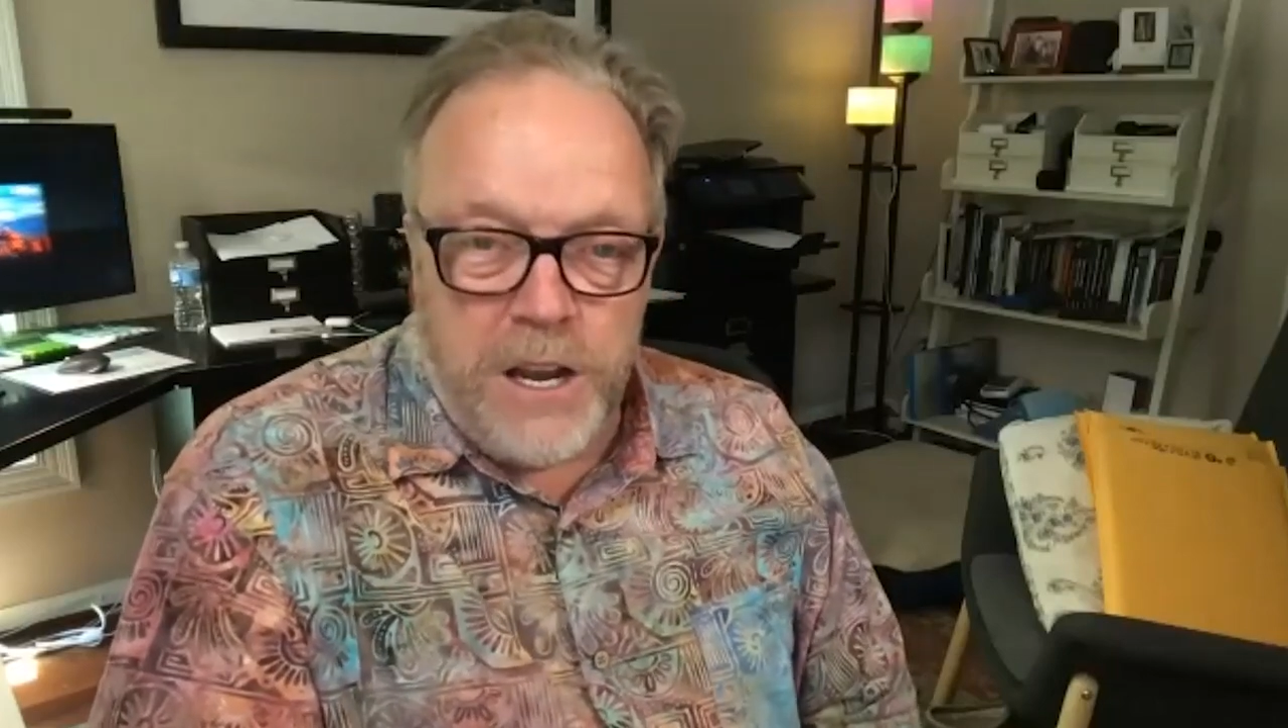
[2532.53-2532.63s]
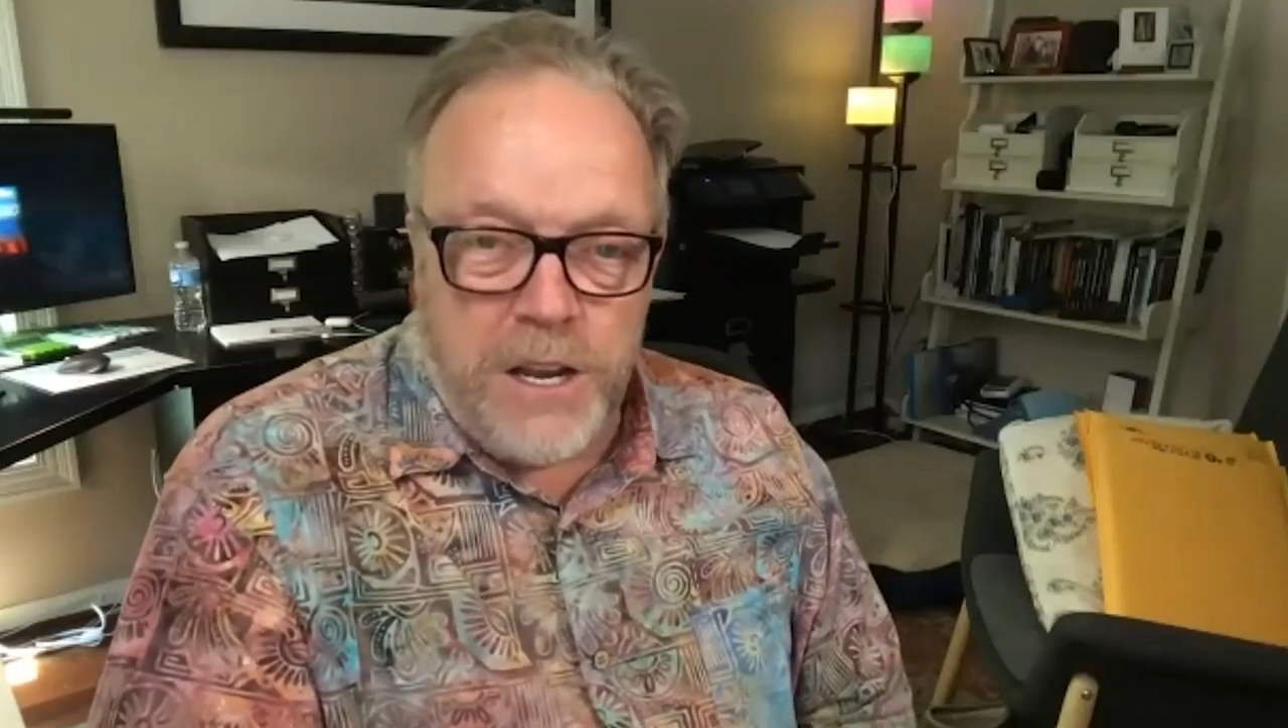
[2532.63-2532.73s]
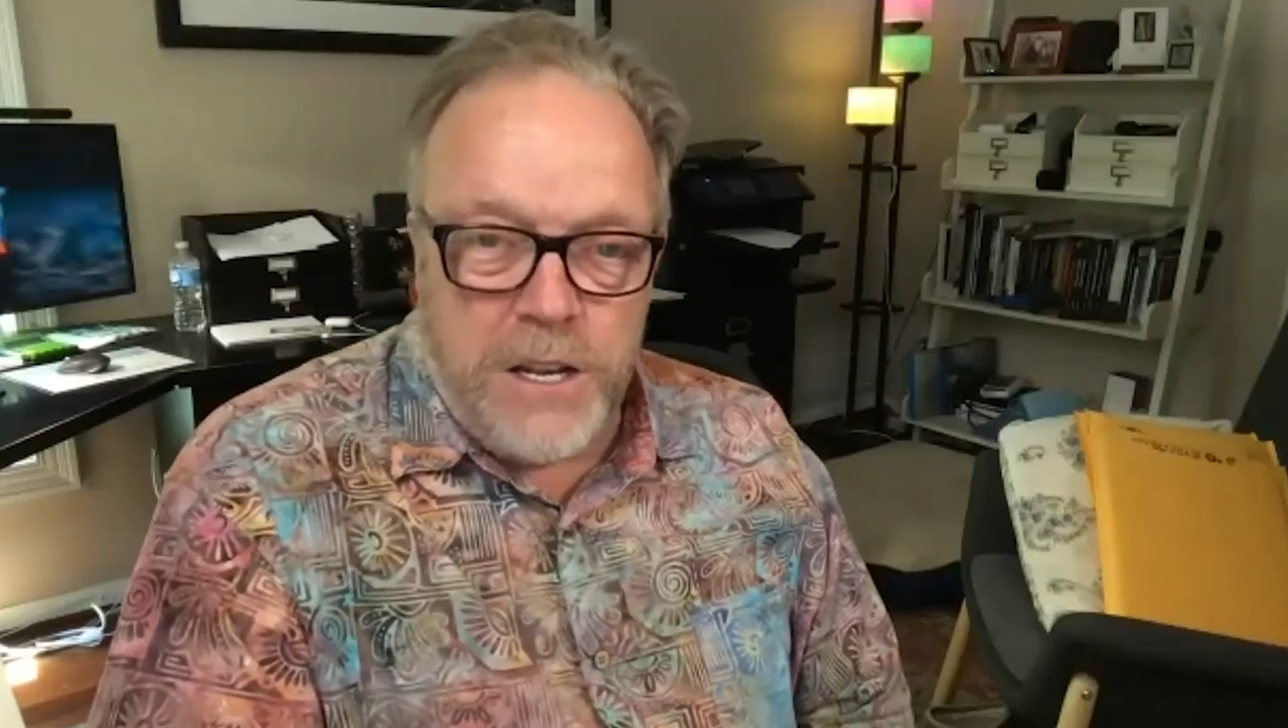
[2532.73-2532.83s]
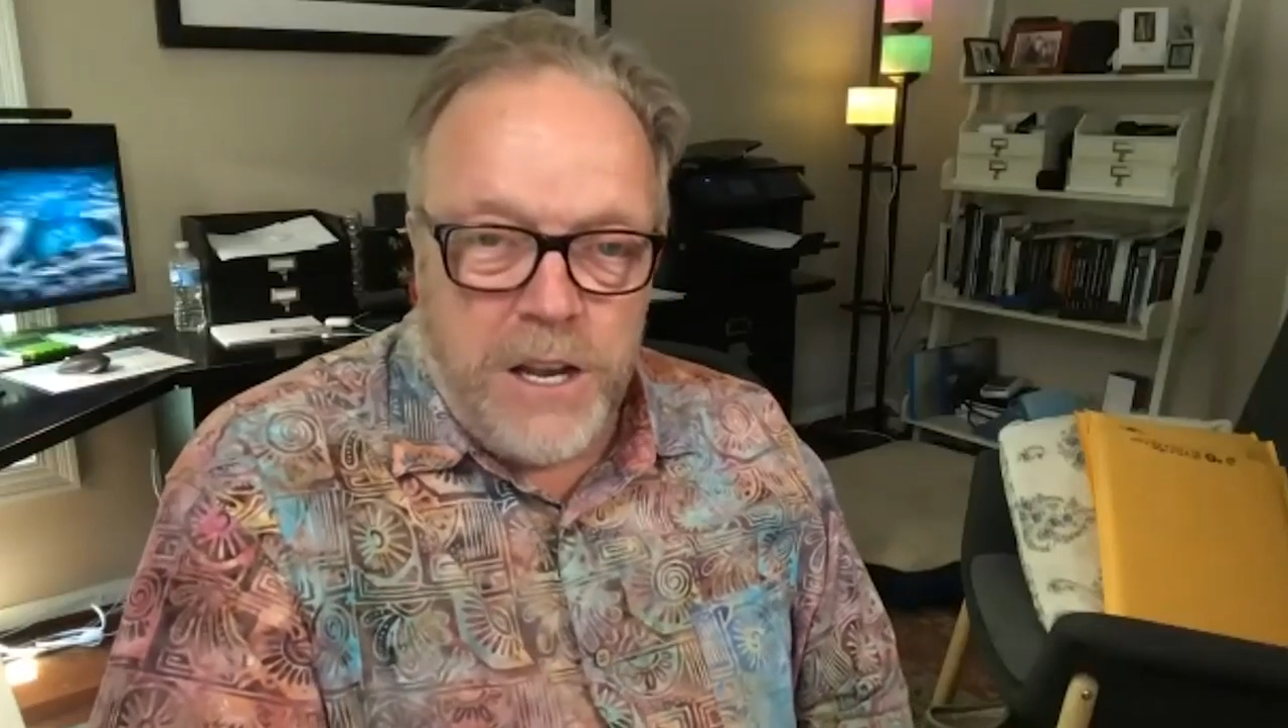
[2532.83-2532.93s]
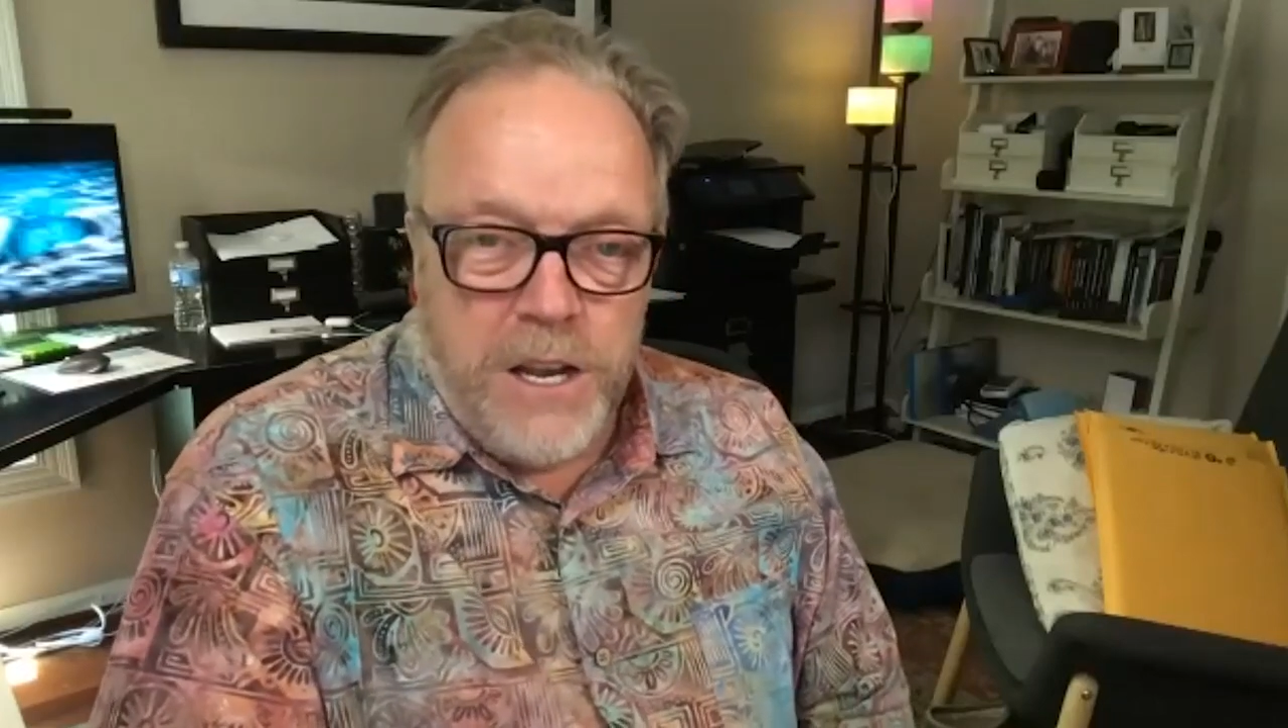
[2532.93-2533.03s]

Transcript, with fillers: and